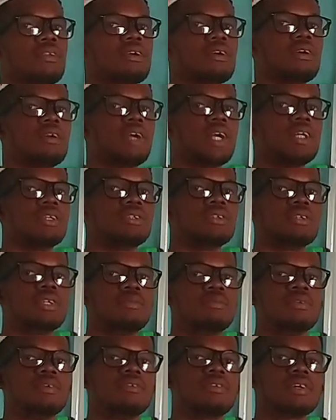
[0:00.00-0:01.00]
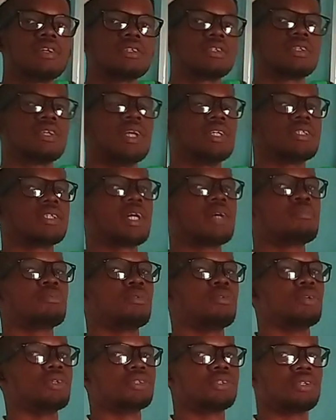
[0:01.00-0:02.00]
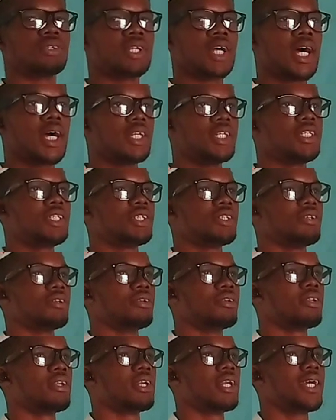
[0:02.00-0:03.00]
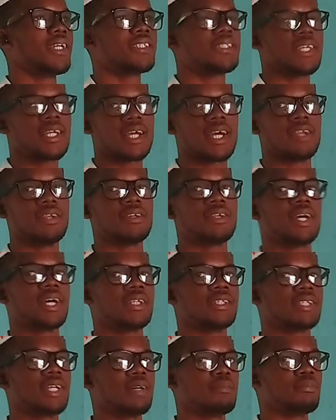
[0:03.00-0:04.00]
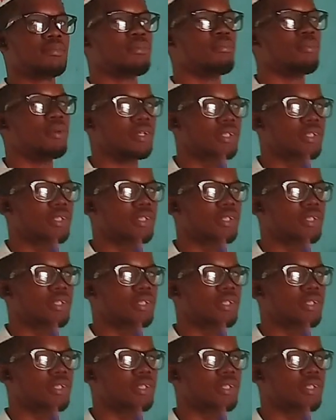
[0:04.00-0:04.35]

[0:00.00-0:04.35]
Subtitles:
Alright, so the previous example was on addition. Let's take another example, but